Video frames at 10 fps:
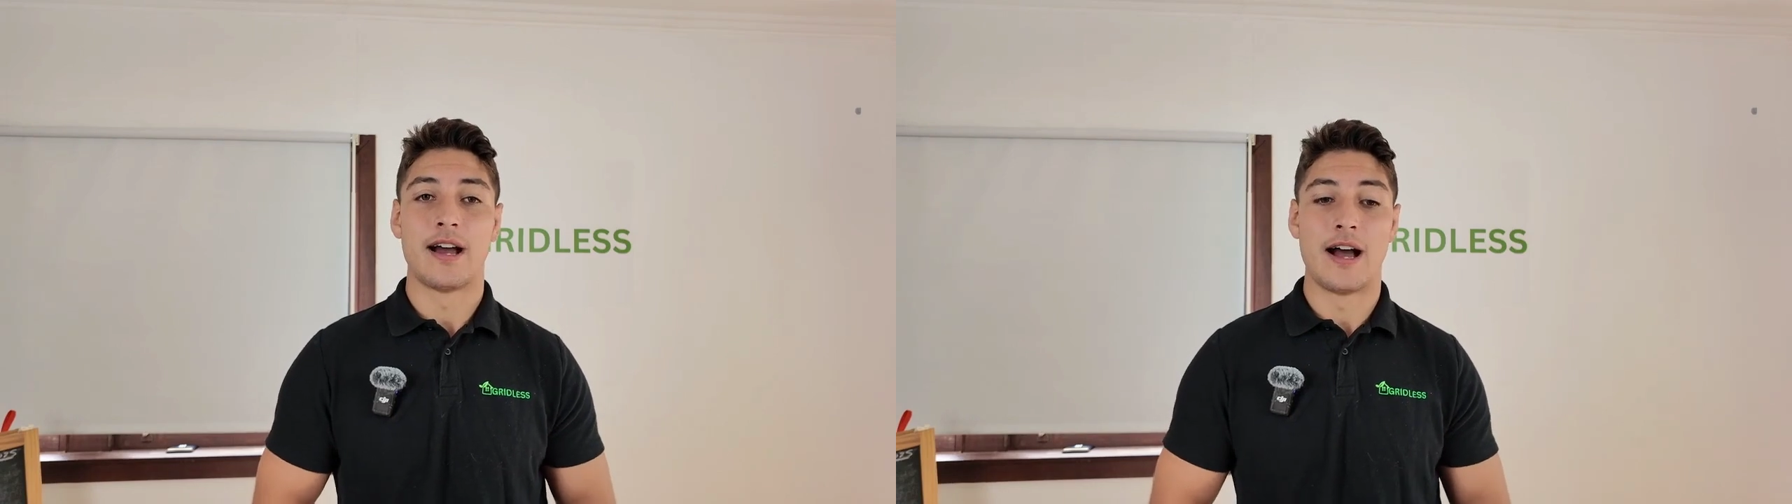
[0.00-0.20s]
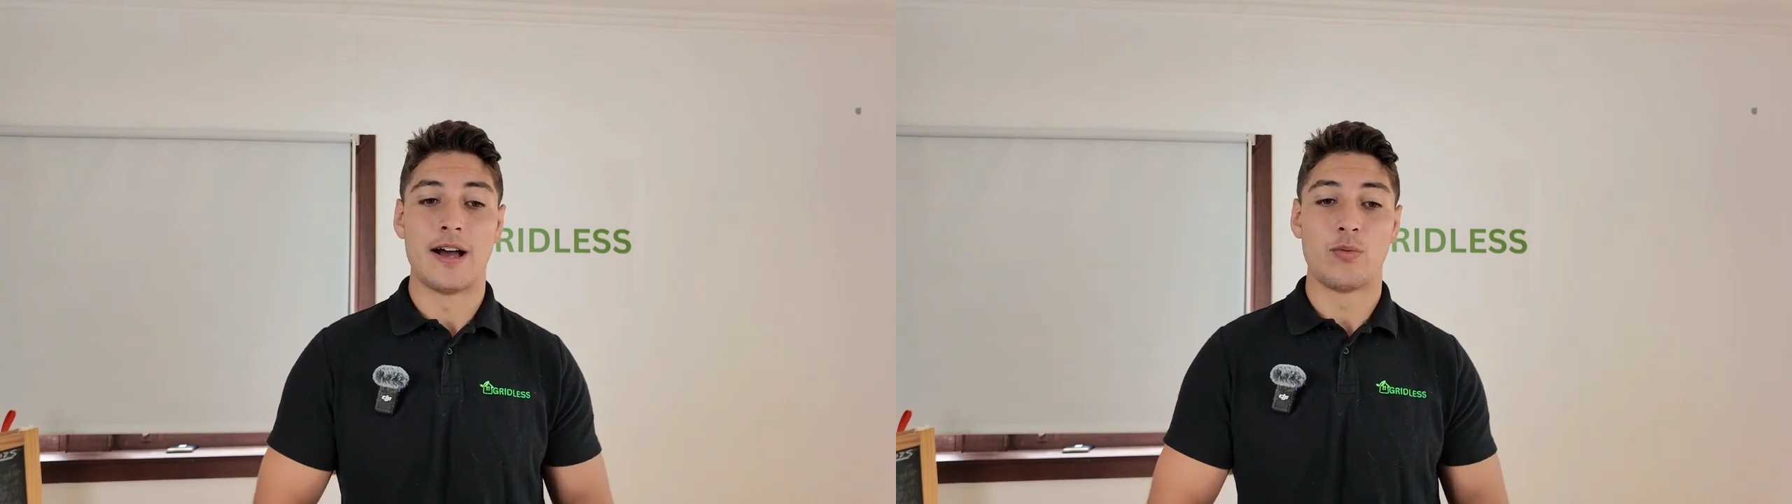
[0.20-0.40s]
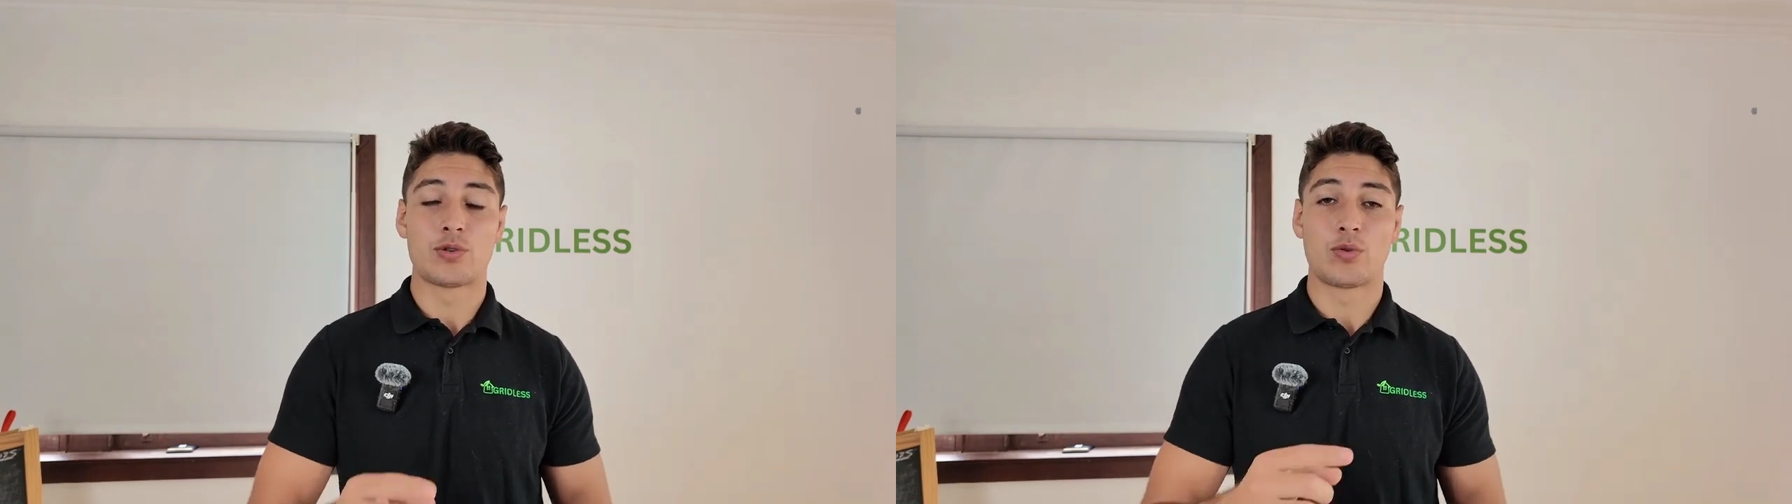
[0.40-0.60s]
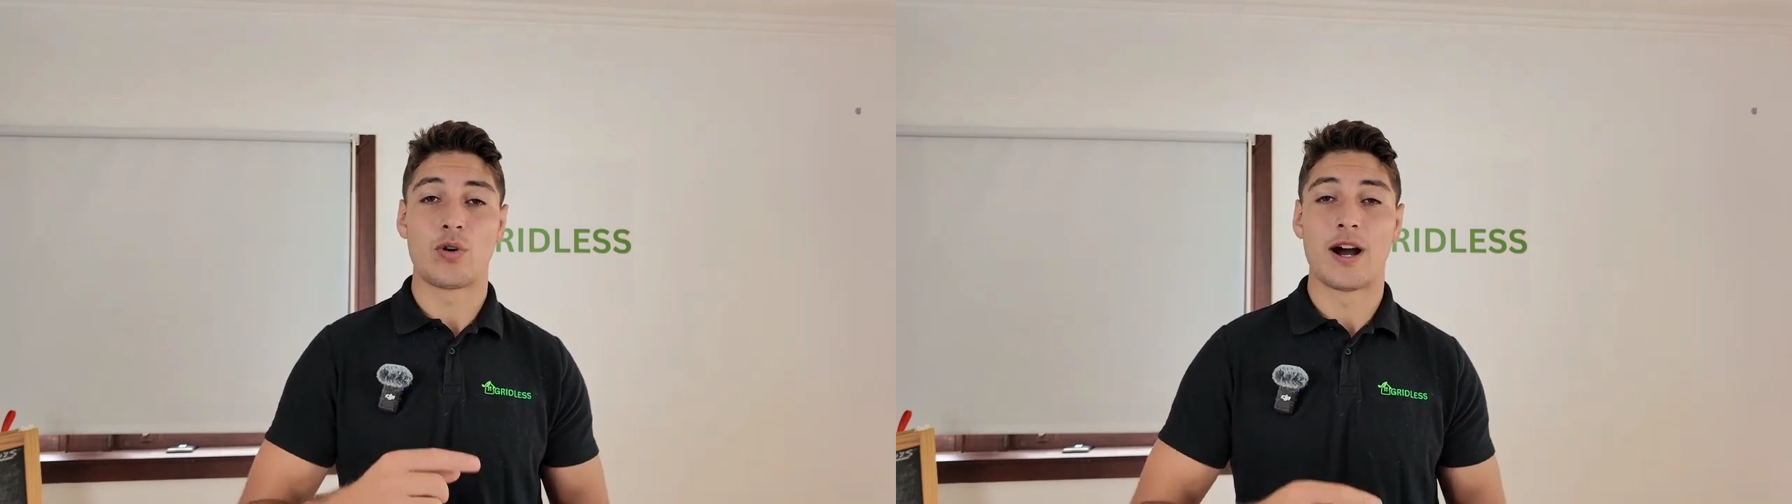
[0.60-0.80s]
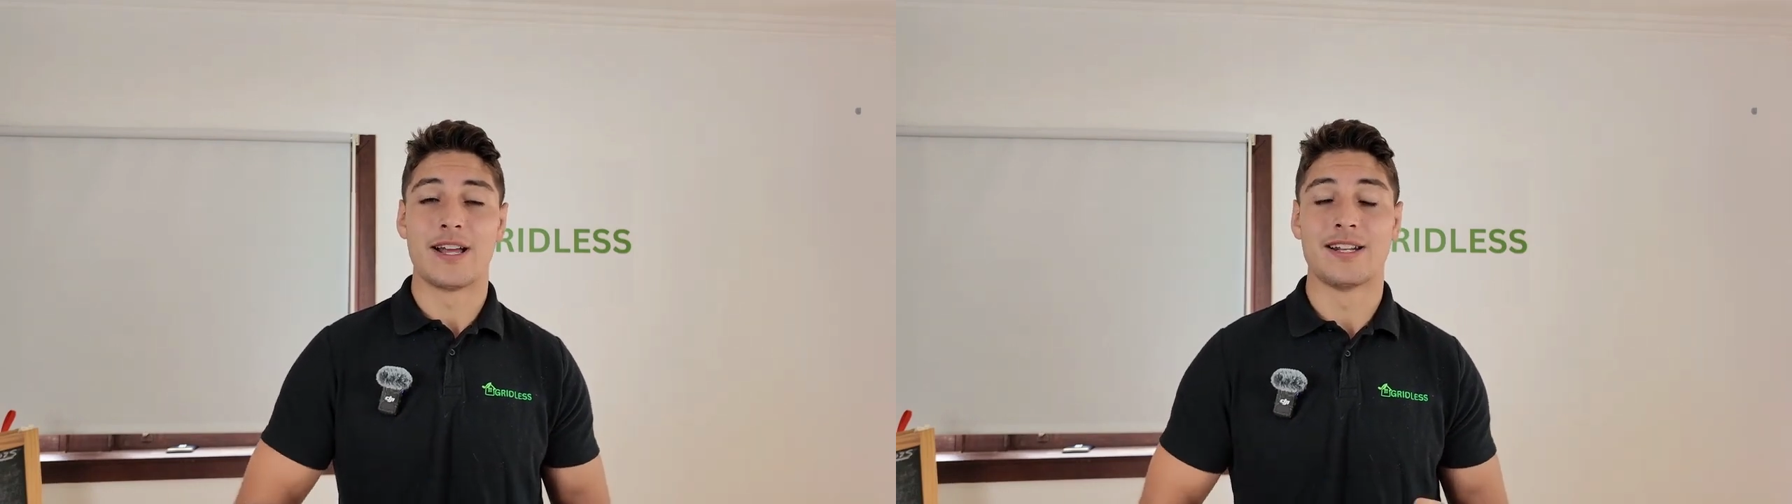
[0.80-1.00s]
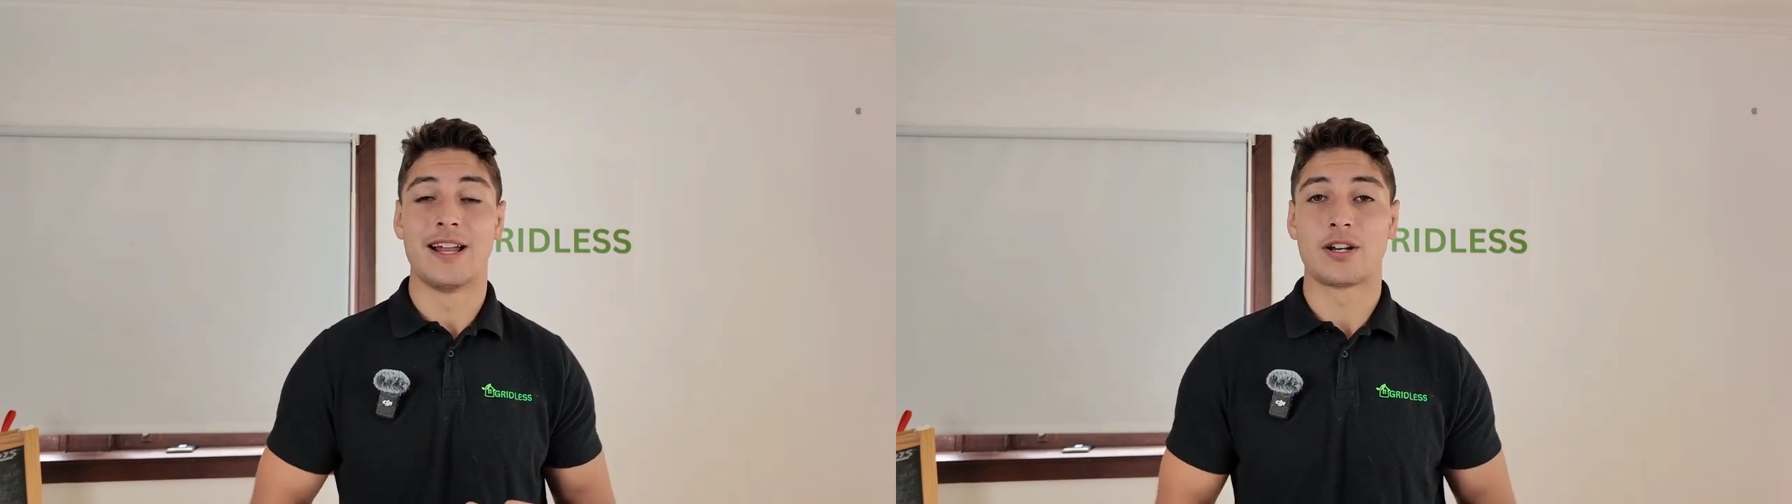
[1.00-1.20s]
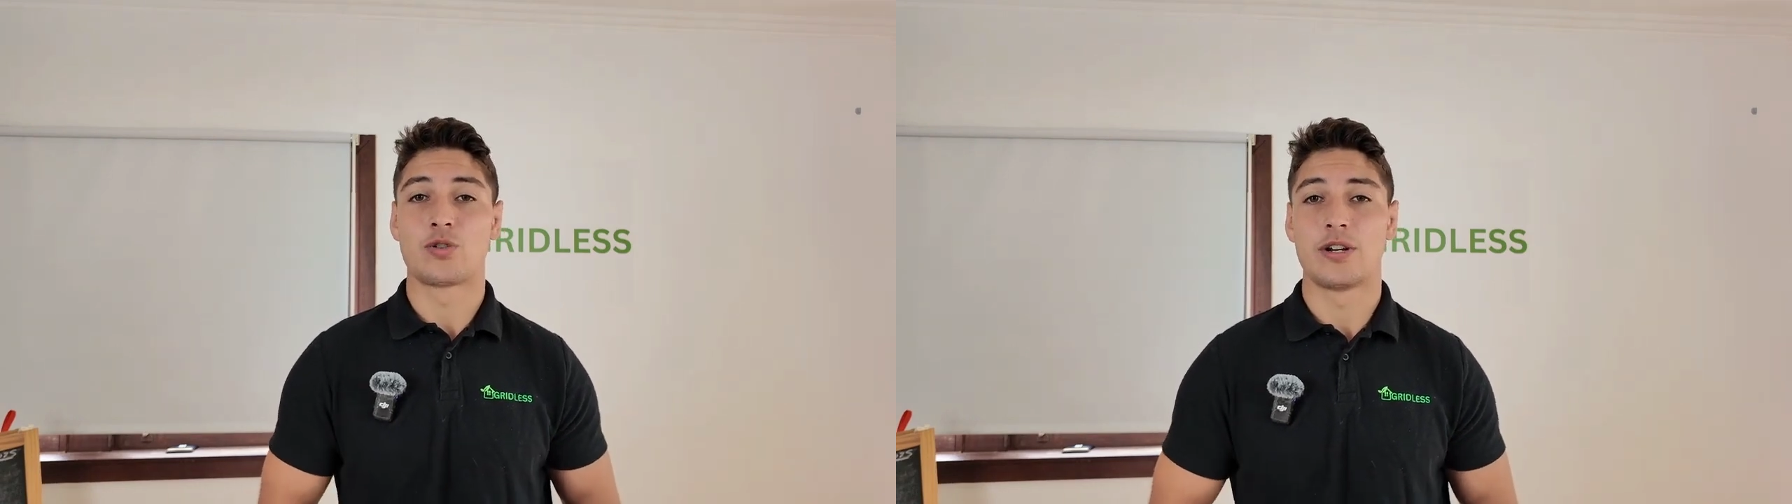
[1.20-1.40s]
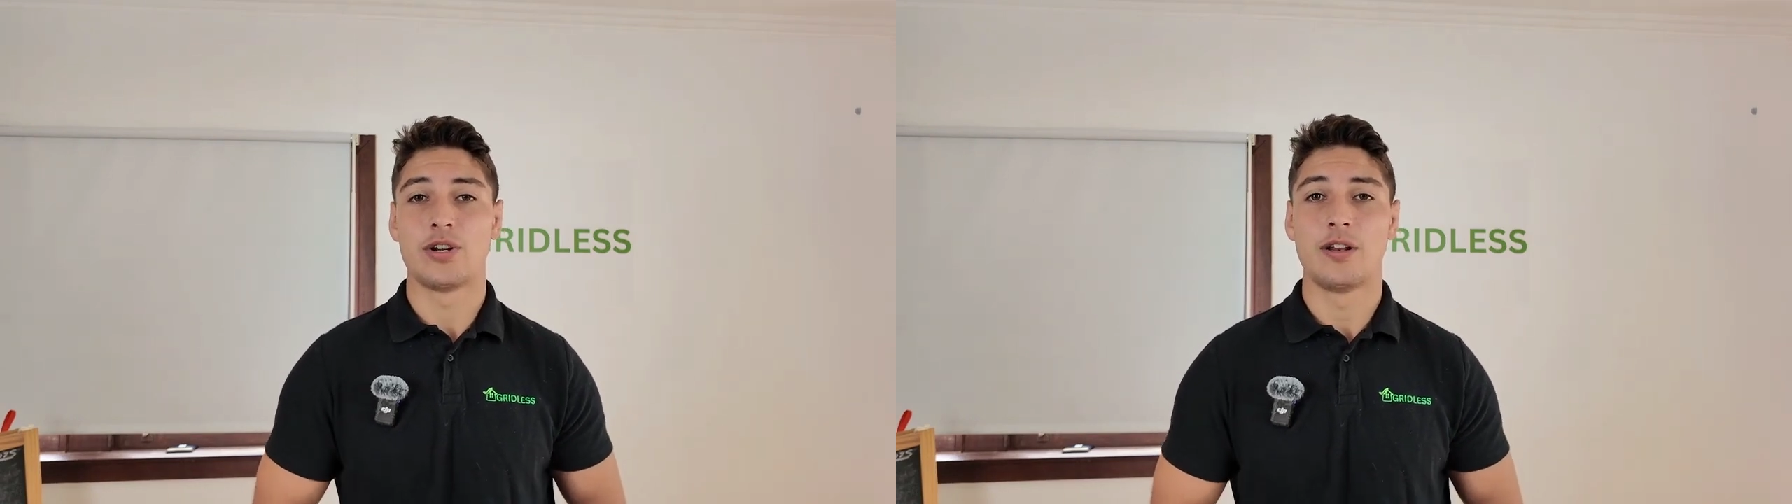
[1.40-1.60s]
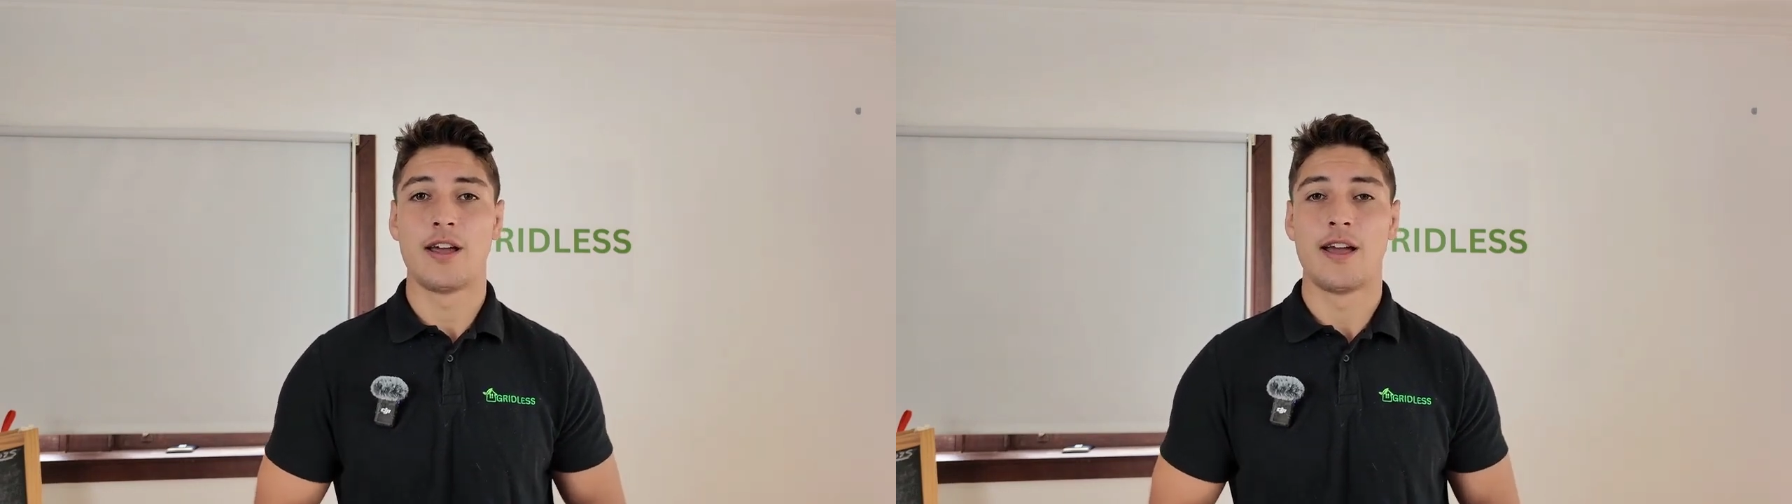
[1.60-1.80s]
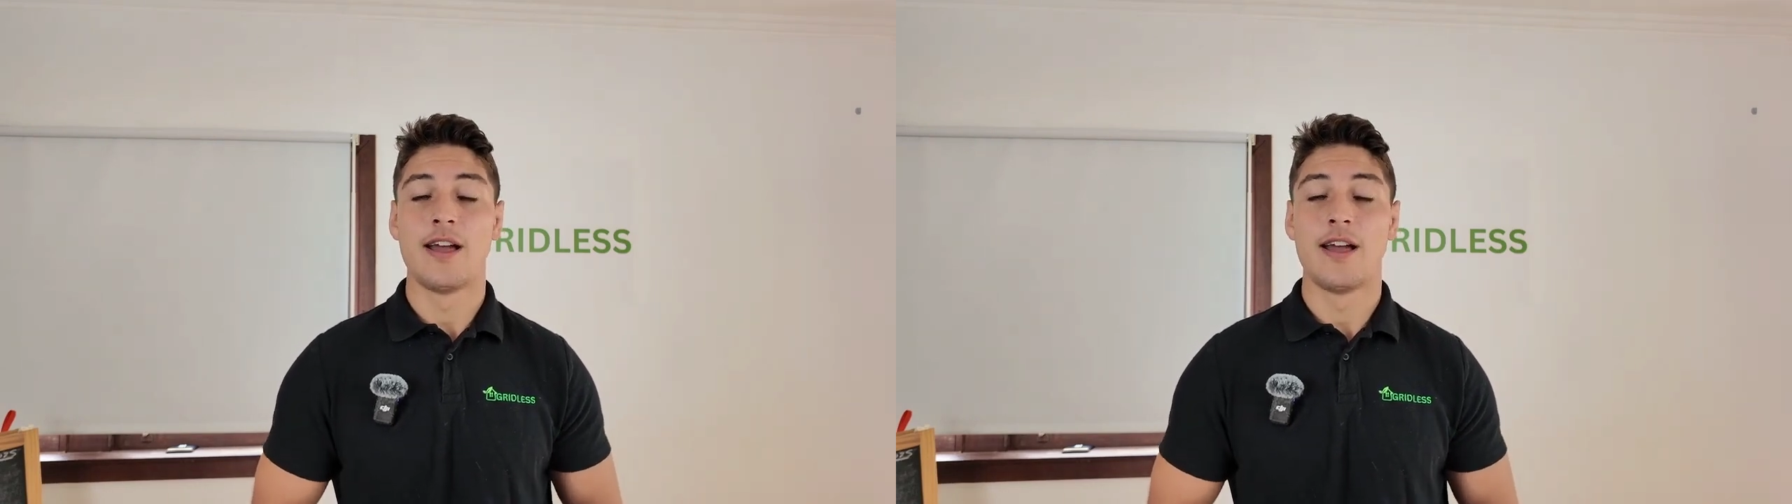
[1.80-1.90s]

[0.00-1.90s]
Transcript: uh, which requires an electrician,